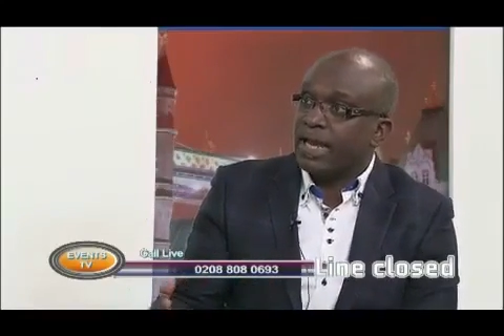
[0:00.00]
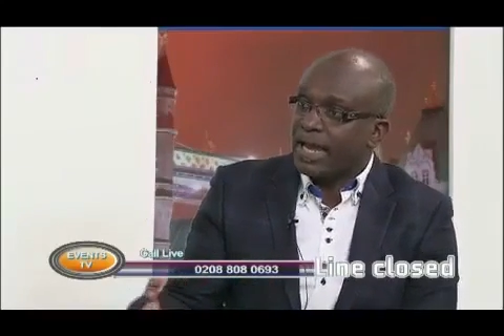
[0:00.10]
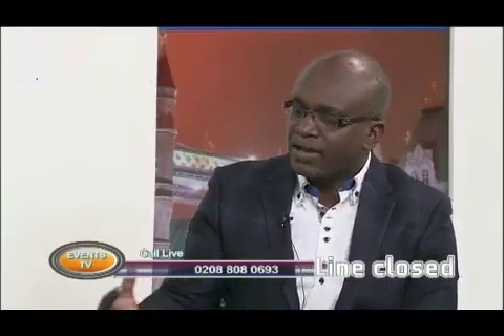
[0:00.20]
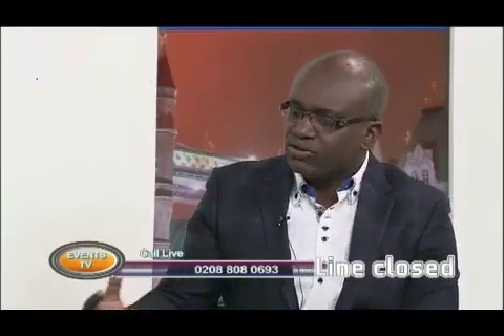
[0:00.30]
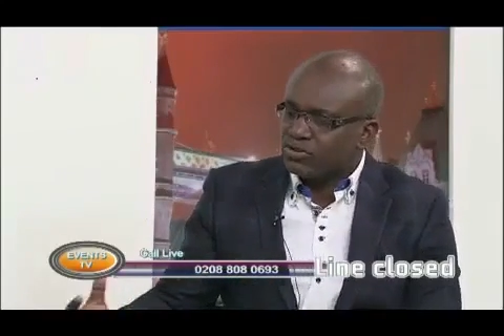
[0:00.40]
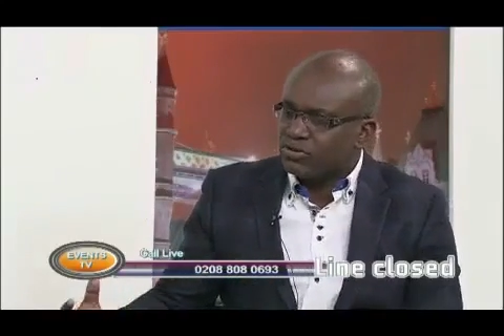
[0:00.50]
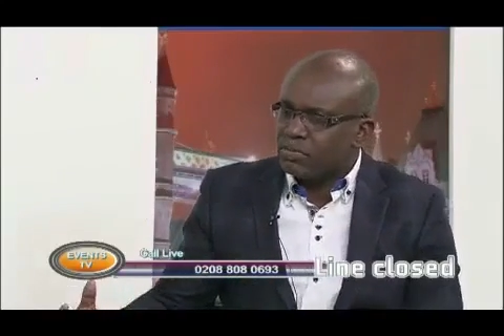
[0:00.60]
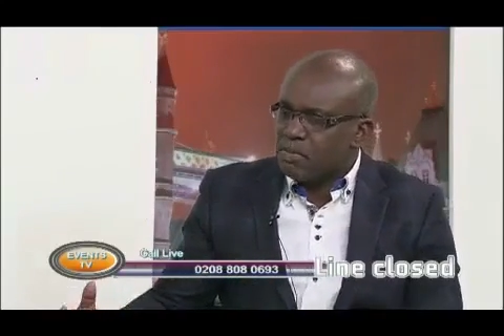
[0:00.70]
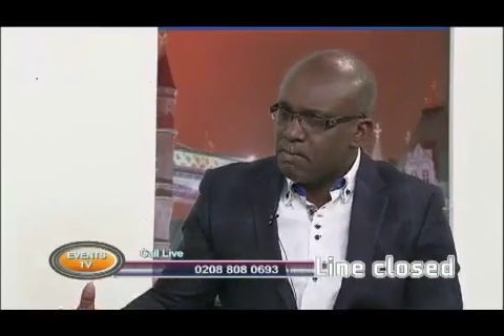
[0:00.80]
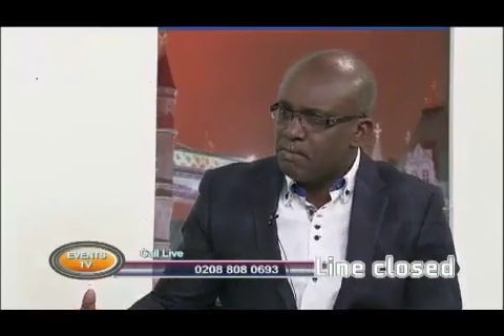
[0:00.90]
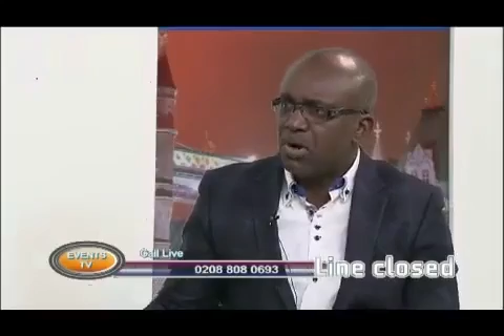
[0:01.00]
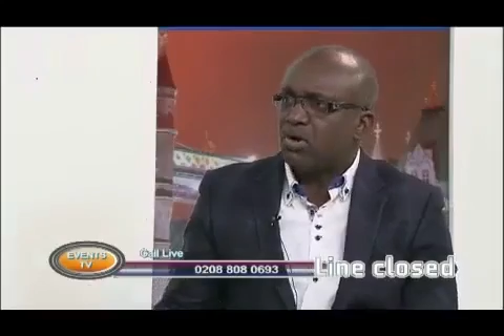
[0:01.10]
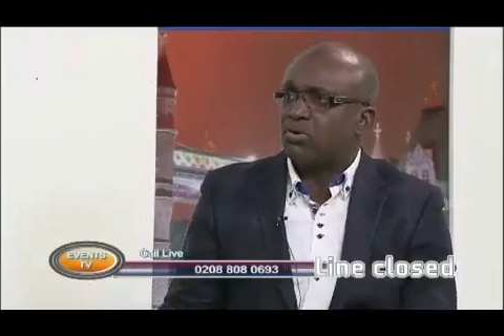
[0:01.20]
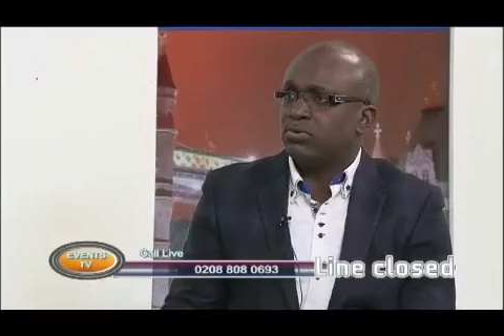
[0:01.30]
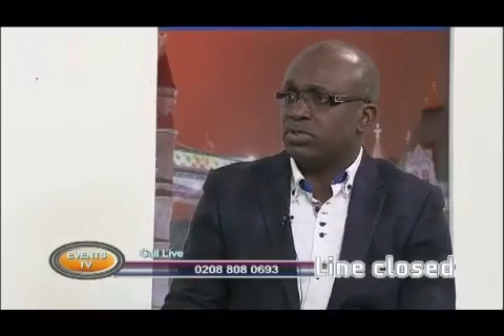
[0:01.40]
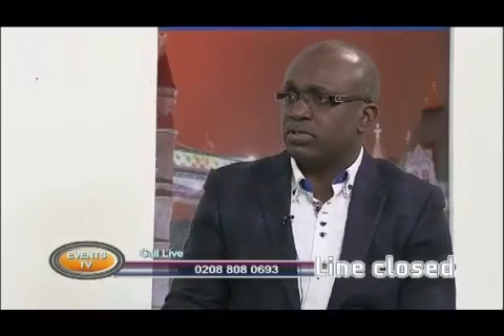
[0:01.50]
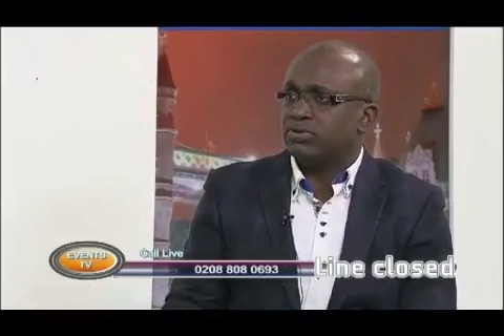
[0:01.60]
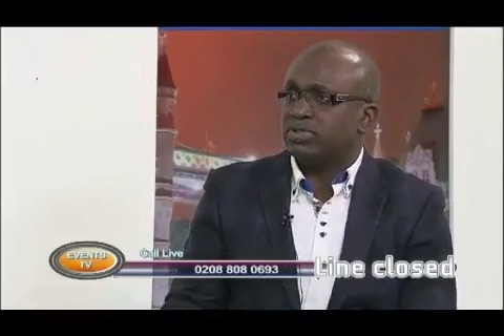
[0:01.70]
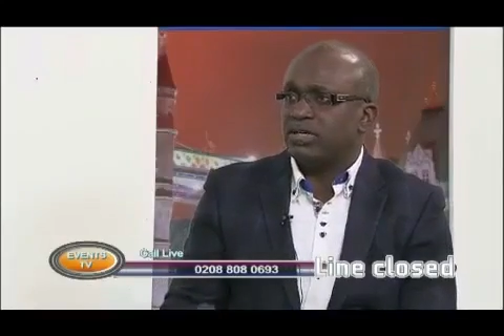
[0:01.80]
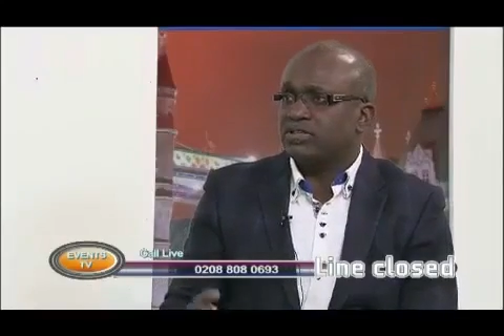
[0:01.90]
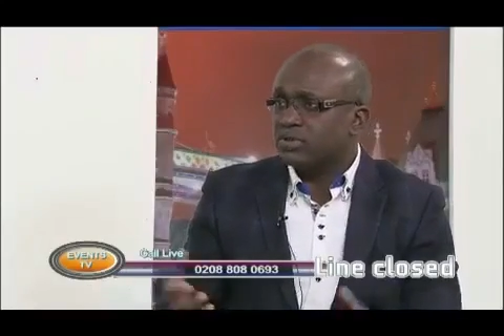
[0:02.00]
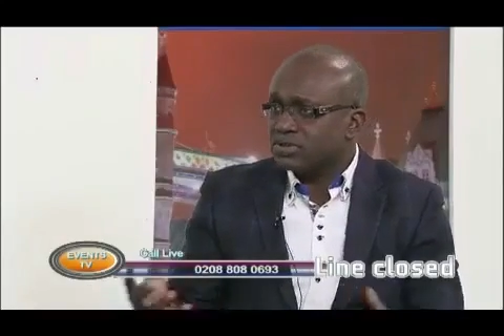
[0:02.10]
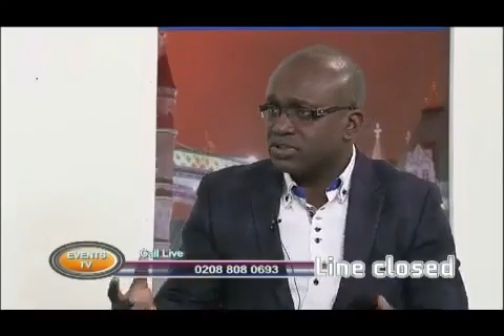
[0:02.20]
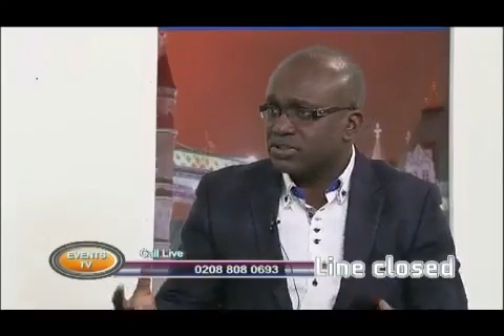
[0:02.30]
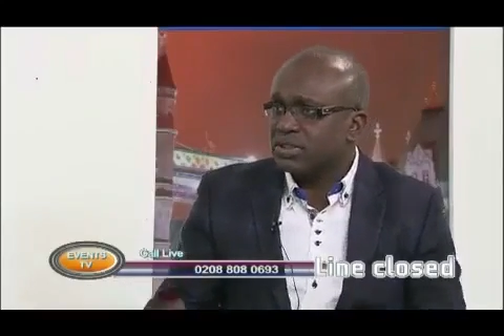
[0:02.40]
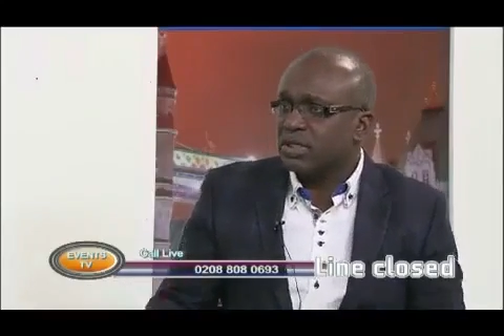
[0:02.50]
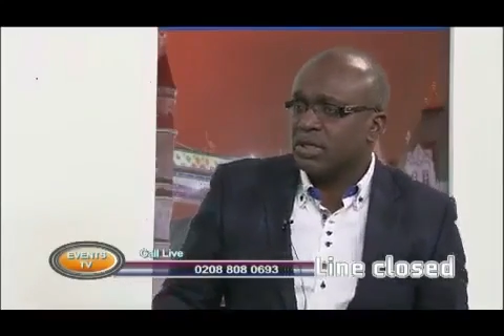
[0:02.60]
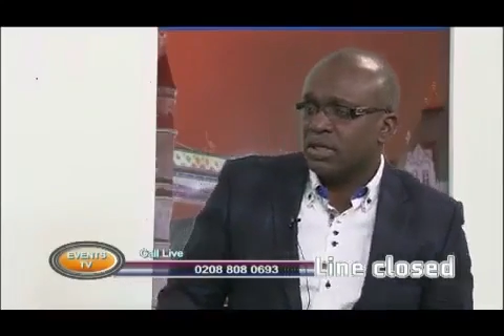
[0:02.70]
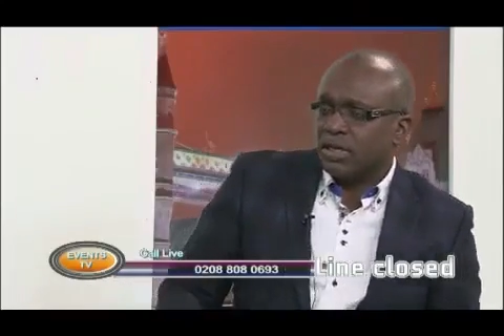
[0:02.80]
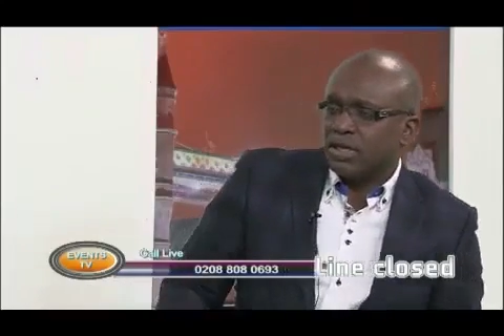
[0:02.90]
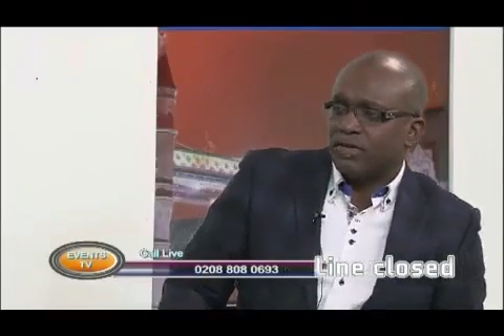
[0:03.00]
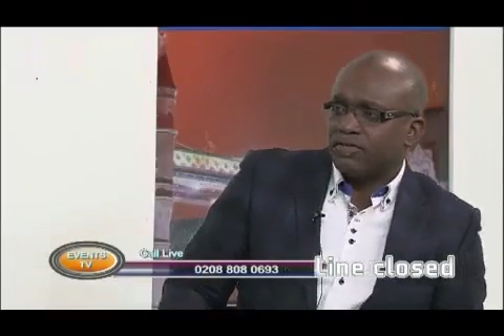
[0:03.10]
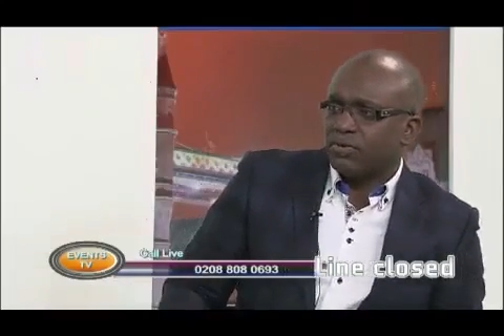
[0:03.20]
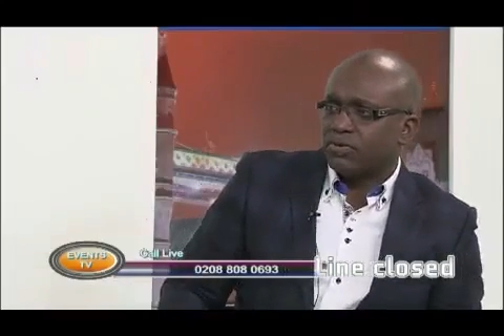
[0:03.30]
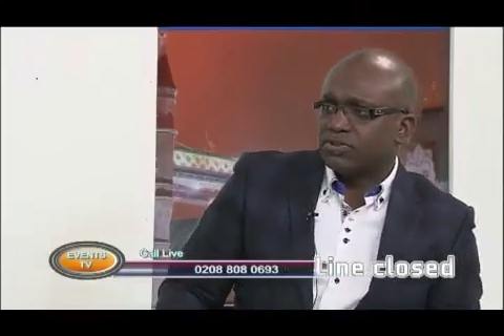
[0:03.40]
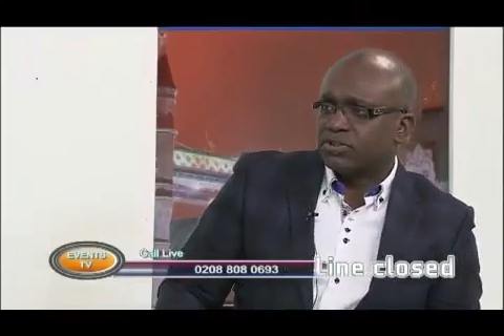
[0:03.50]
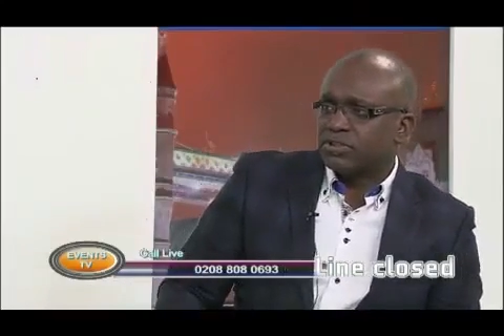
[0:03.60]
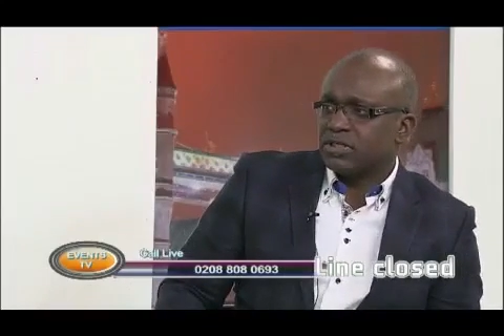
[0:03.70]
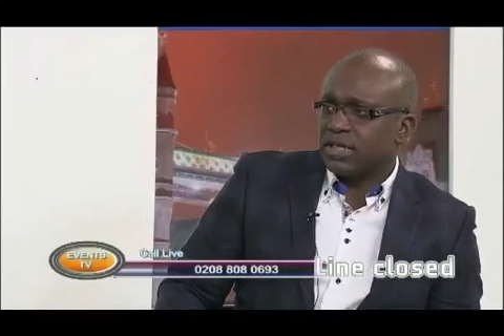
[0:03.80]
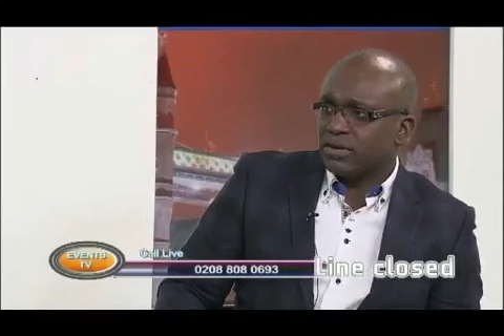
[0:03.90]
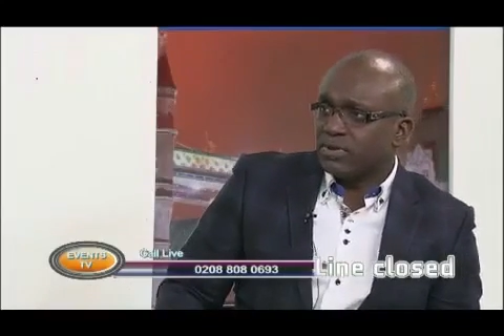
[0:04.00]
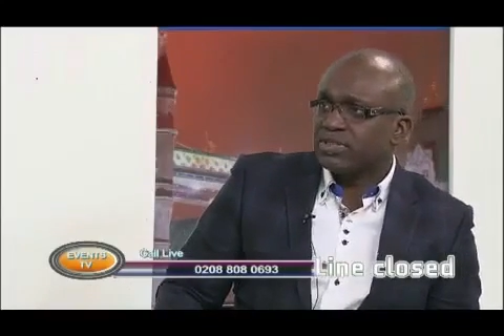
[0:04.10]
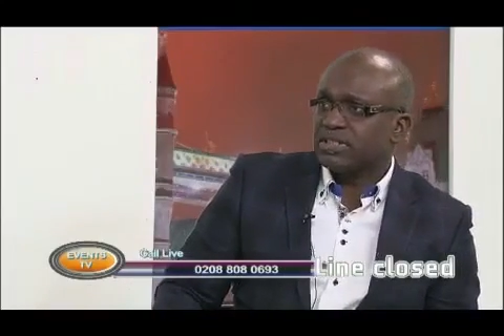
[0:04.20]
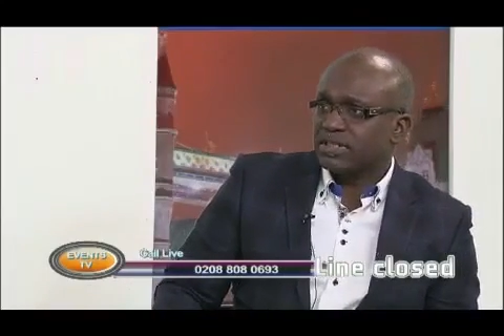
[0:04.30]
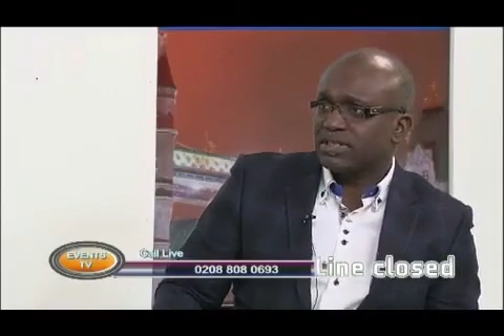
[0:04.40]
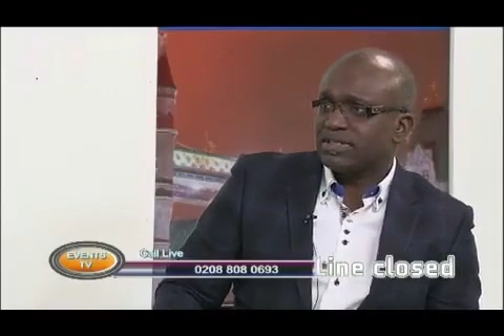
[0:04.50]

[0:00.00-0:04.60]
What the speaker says: How do you mold those? And it's not just, of course, linguistic